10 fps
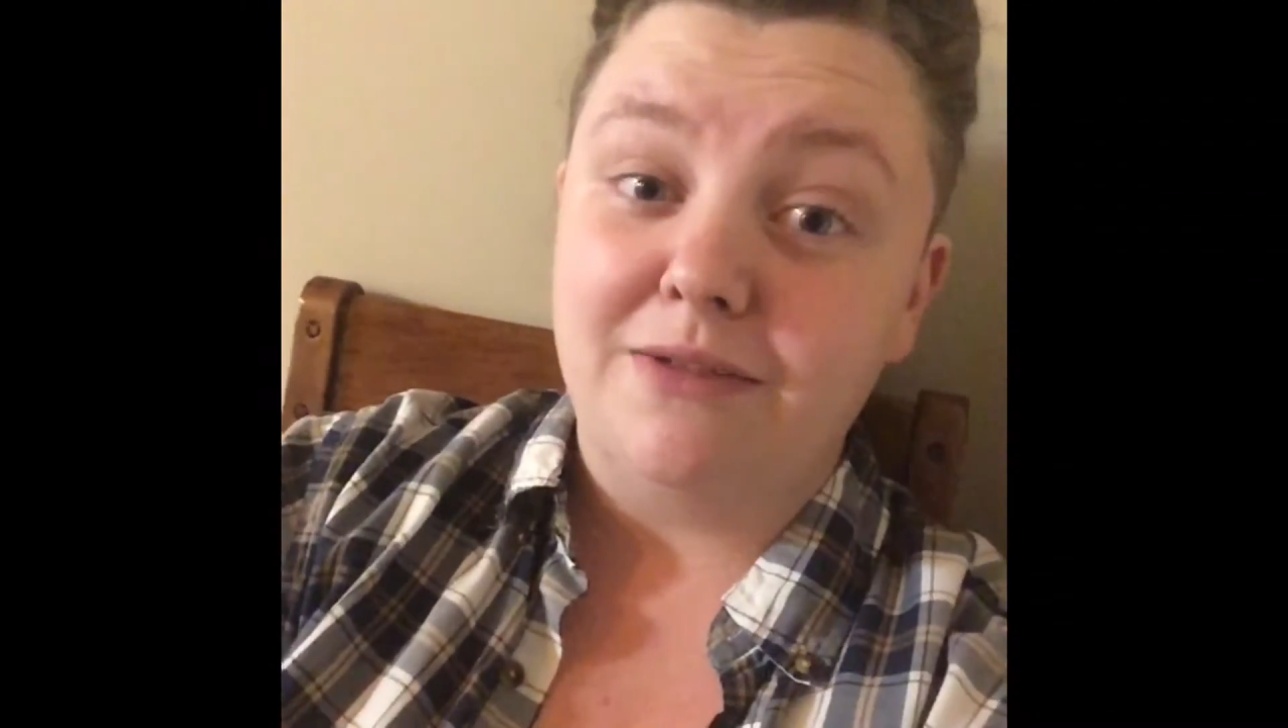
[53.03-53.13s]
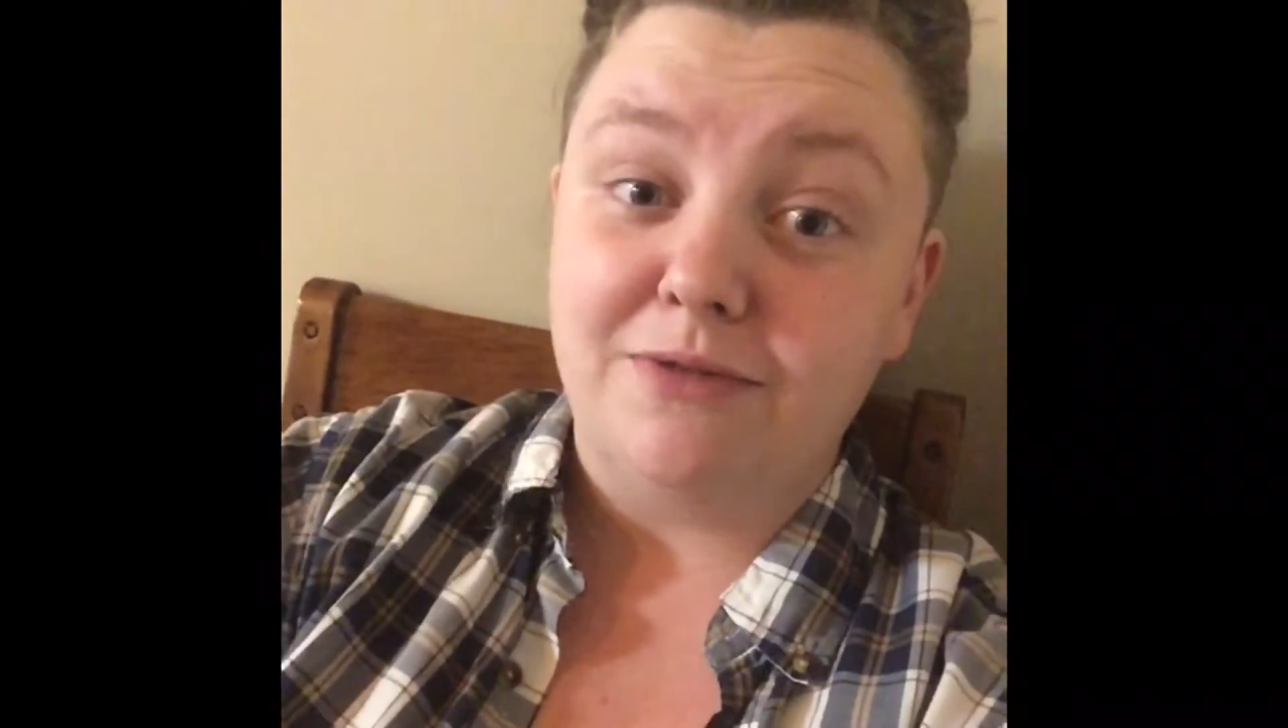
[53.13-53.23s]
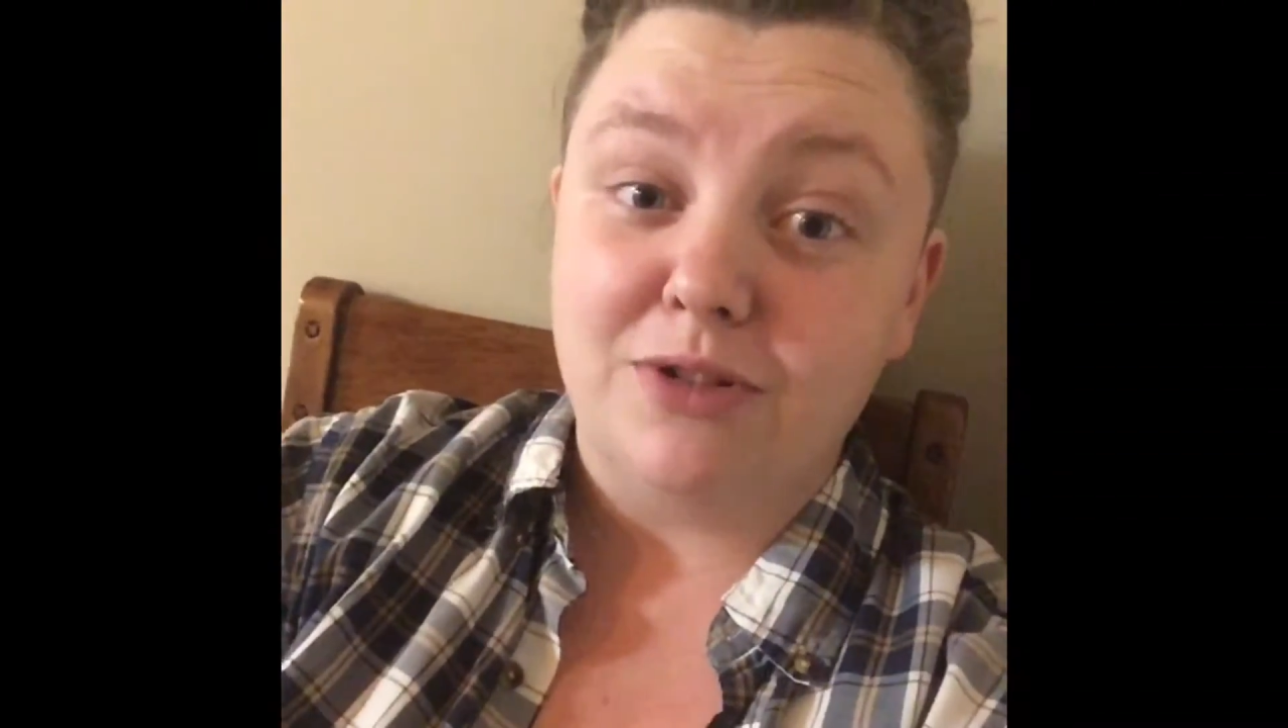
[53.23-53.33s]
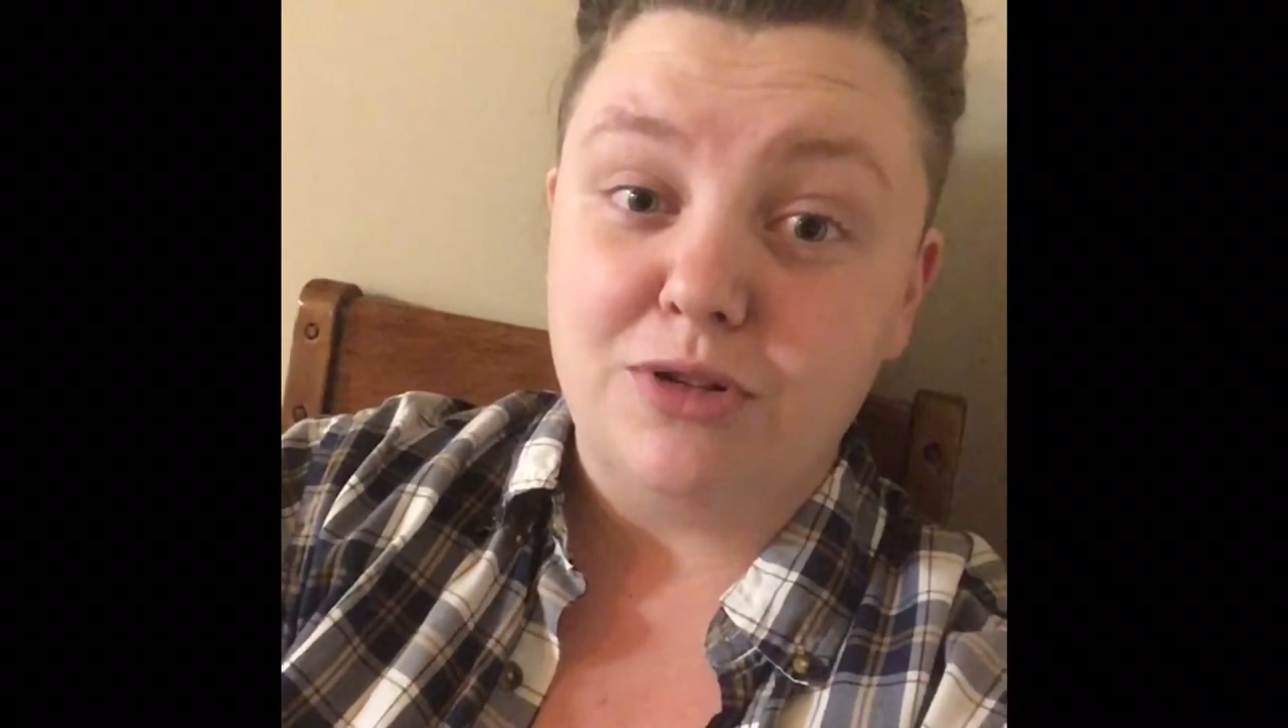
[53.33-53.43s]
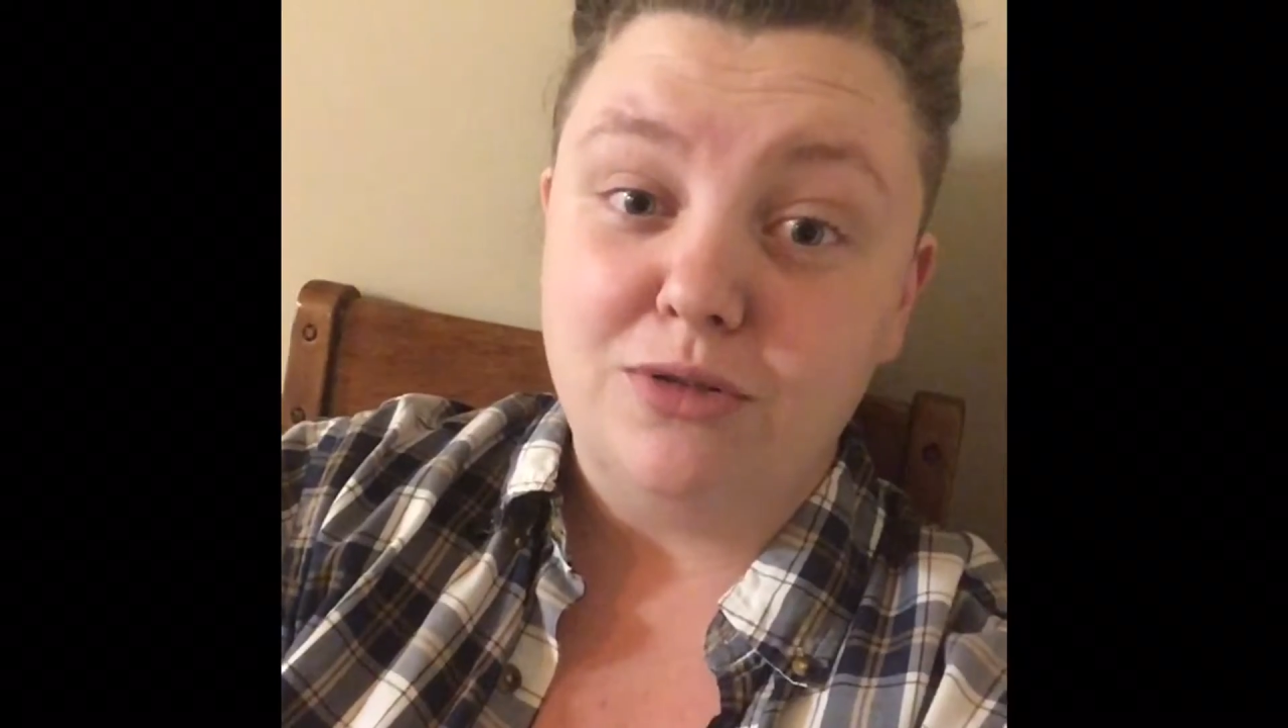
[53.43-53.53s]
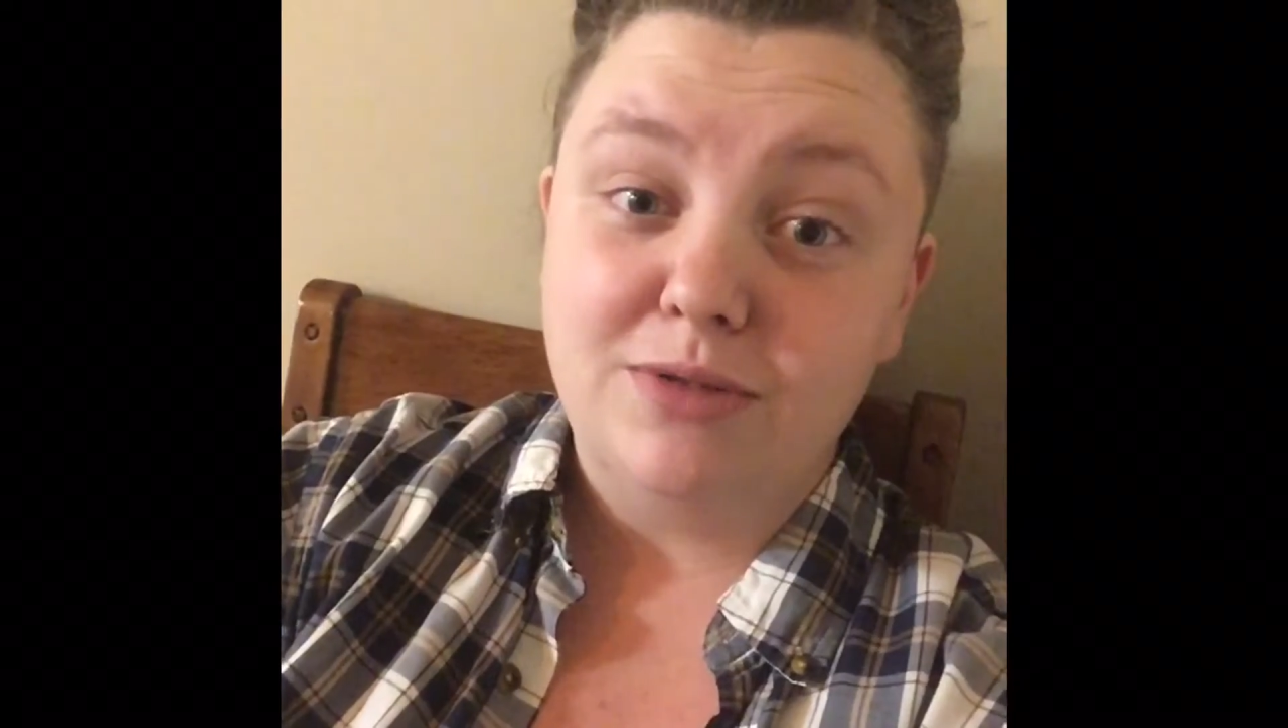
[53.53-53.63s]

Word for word: for you